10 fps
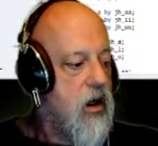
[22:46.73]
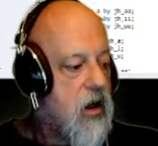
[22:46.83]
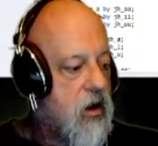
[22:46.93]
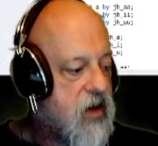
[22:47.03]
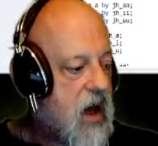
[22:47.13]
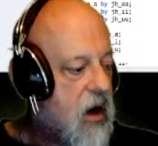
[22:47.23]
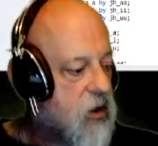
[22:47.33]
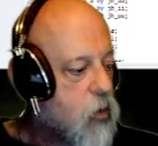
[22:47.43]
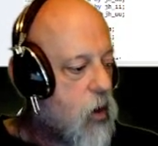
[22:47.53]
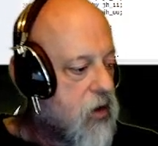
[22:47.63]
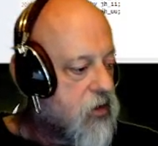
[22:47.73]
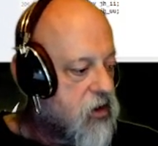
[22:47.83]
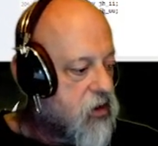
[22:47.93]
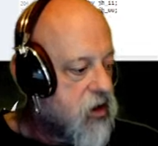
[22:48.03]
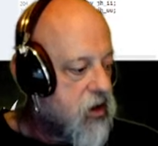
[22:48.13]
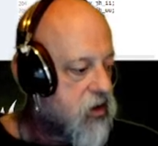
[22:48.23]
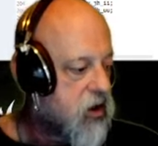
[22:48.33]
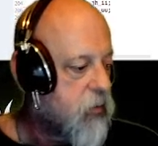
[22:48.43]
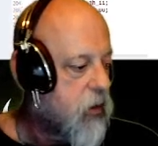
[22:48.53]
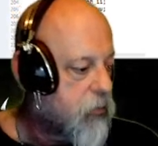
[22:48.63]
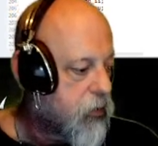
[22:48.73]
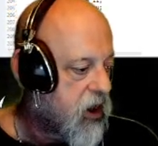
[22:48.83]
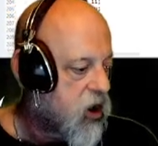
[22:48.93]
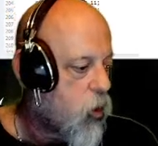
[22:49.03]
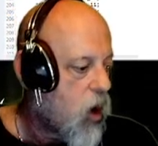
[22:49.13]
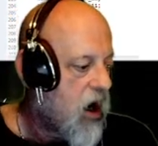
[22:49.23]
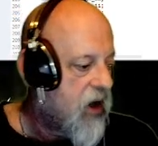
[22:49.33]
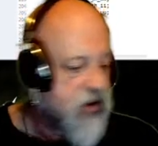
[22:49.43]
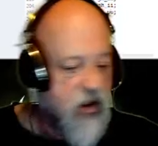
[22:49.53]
Because, yeah, otherwise it's going to be pretty quiet.